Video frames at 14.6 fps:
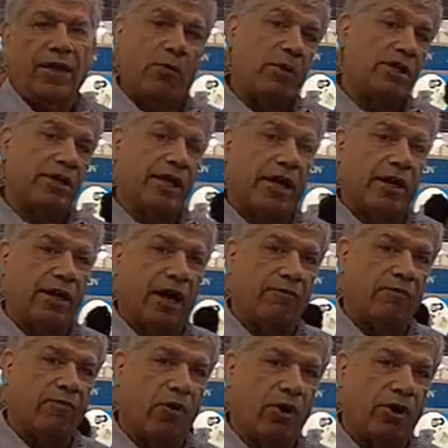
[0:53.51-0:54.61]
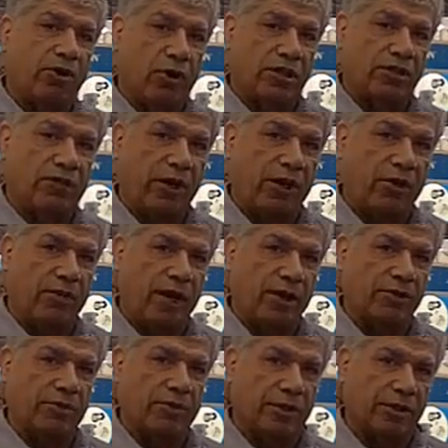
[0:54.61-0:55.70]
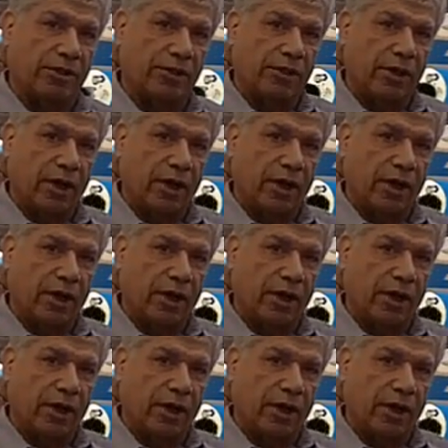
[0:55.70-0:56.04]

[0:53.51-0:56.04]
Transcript: then we set it up for noise figure measurements.